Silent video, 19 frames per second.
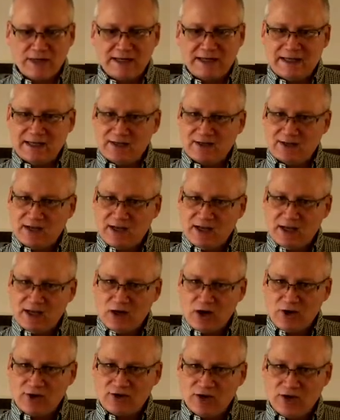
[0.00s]
He's getting
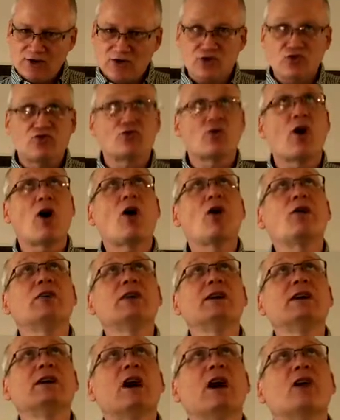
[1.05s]
our attention,
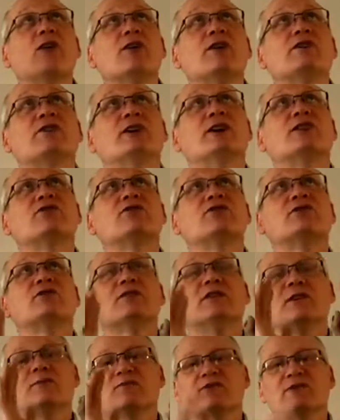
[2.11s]
drawing our attention
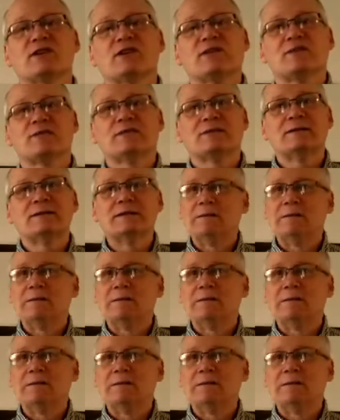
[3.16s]
to himself.